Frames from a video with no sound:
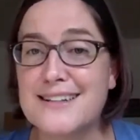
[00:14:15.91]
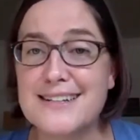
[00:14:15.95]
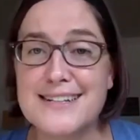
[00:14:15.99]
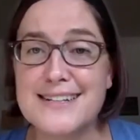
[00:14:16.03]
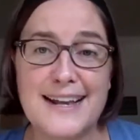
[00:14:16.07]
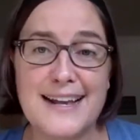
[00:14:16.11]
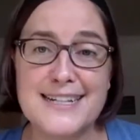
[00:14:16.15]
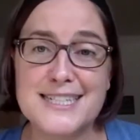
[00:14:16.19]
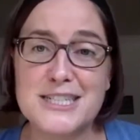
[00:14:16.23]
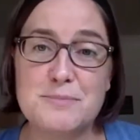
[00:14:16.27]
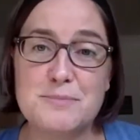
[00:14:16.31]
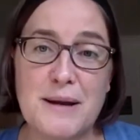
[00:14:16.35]

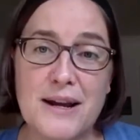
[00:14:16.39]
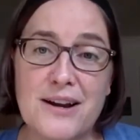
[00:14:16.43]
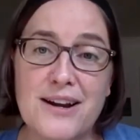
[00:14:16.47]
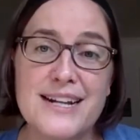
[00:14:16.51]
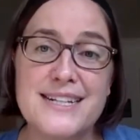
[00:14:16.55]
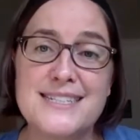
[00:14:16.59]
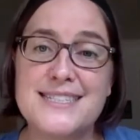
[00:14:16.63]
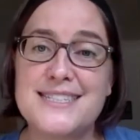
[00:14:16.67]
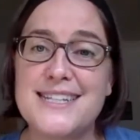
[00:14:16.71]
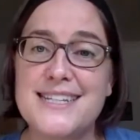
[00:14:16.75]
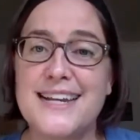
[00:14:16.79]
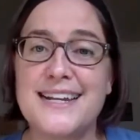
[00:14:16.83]

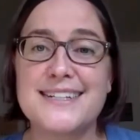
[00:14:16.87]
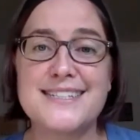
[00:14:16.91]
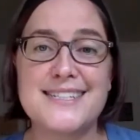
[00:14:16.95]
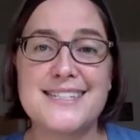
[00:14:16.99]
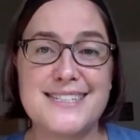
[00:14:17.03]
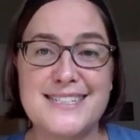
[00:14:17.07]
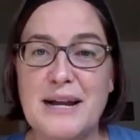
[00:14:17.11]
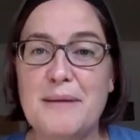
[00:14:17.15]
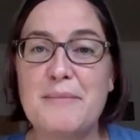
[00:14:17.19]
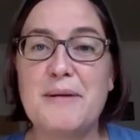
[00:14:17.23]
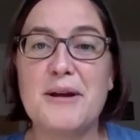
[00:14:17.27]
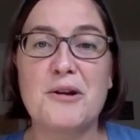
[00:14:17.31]
experiencing
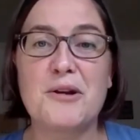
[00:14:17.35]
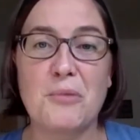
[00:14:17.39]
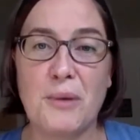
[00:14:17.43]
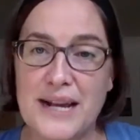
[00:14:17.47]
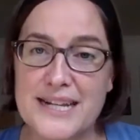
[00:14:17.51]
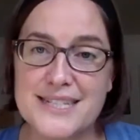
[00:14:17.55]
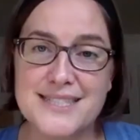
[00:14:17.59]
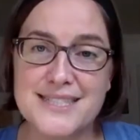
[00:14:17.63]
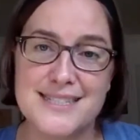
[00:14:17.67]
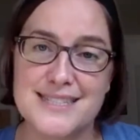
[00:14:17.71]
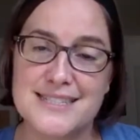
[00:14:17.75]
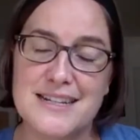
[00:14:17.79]
systemic
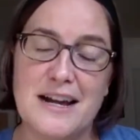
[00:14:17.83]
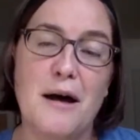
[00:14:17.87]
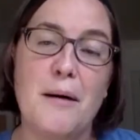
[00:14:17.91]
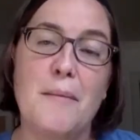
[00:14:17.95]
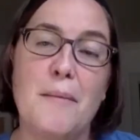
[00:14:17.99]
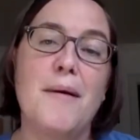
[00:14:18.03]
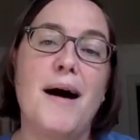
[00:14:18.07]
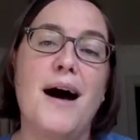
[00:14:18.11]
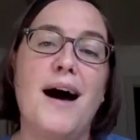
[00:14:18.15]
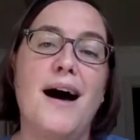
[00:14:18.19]
racism